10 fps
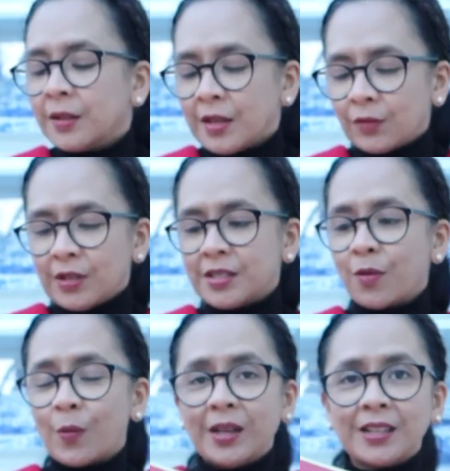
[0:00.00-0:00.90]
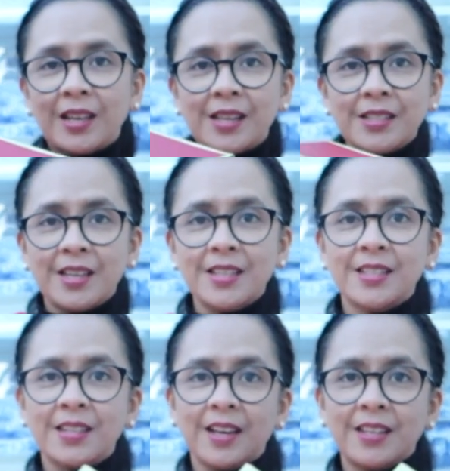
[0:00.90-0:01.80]
Now these are wine
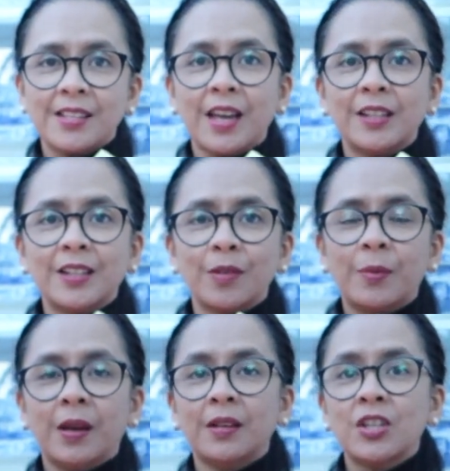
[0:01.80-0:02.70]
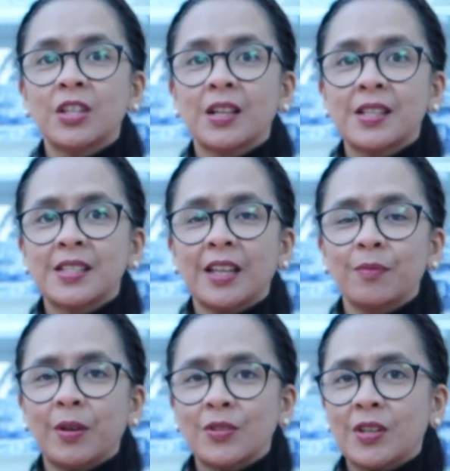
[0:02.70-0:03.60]
glasses. I decided to buy additional
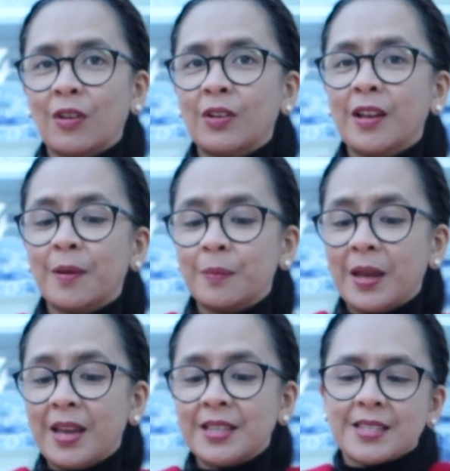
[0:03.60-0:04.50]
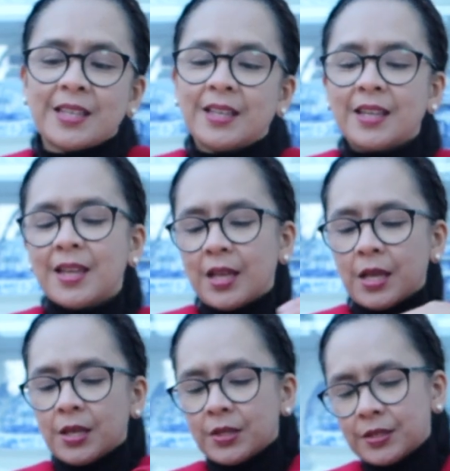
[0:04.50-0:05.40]
set because I only have 8.
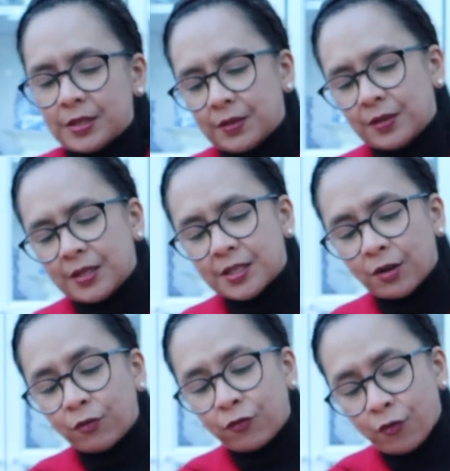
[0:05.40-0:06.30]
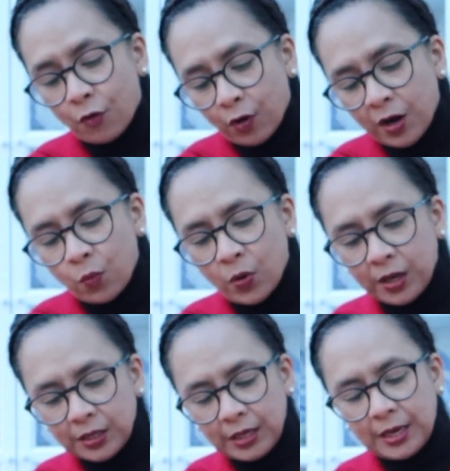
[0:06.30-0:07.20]
So these are 4
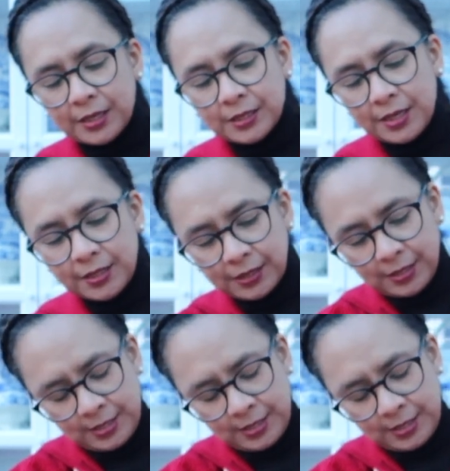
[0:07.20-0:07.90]
wine glasses.